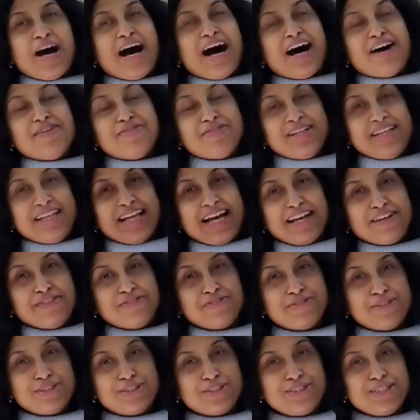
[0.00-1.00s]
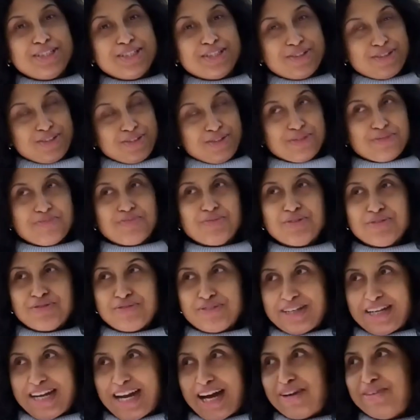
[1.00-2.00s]
have a life which needs to
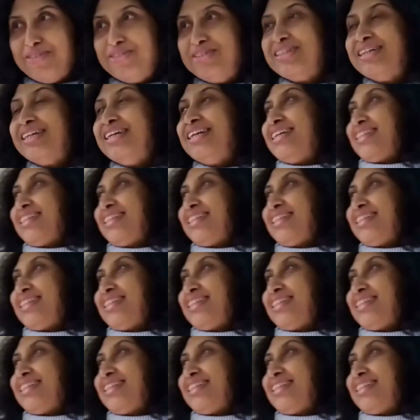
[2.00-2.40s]
move around,